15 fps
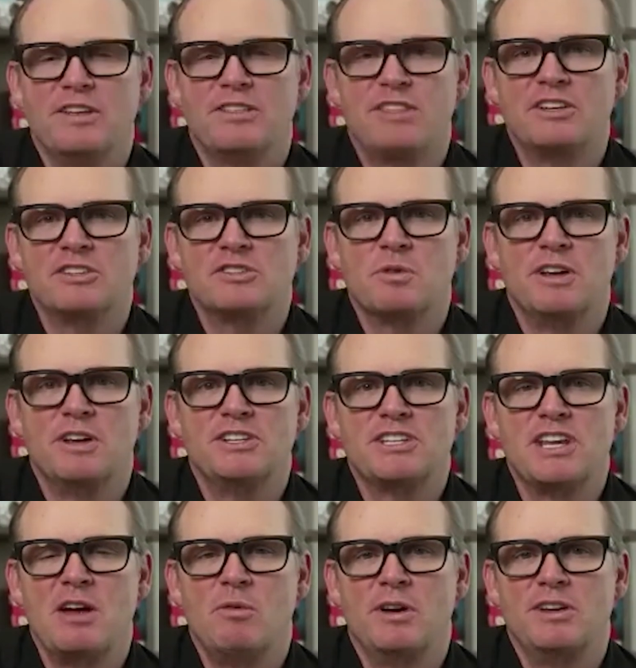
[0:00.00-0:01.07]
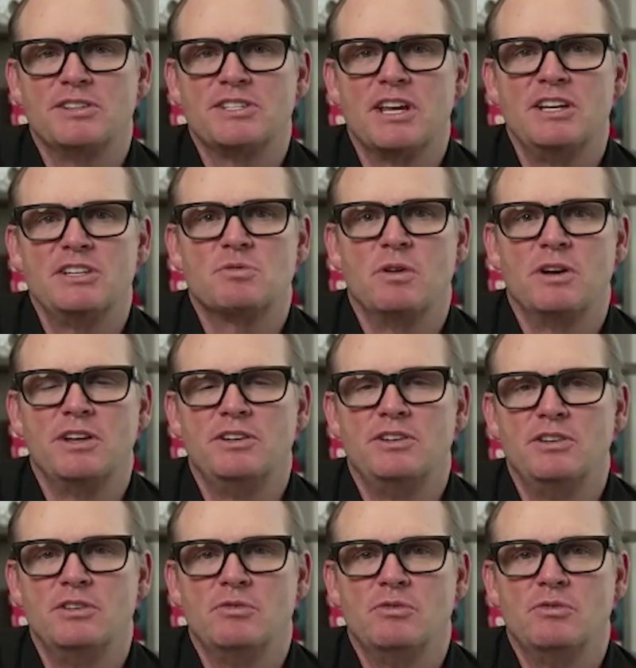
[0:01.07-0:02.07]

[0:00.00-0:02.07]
think is what you say, what you say is what you do,